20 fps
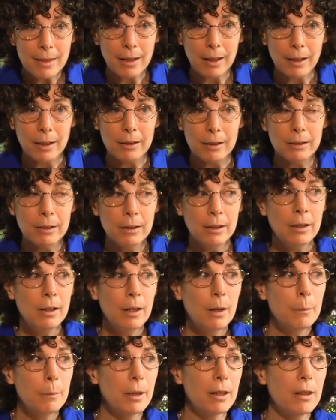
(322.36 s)
there.
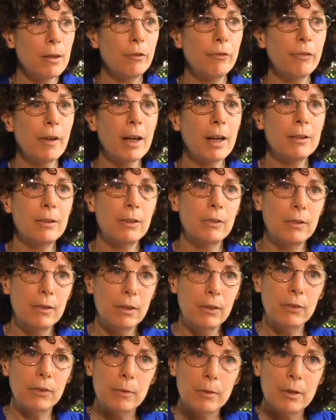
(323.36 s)
But the fact is,
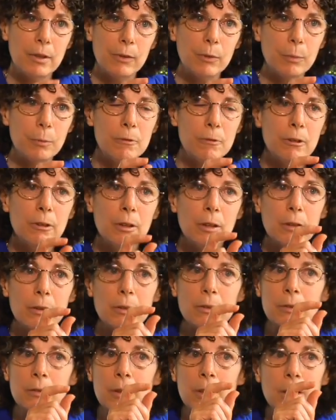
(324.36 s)
this
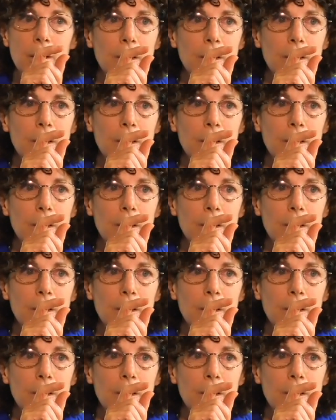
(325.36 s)
little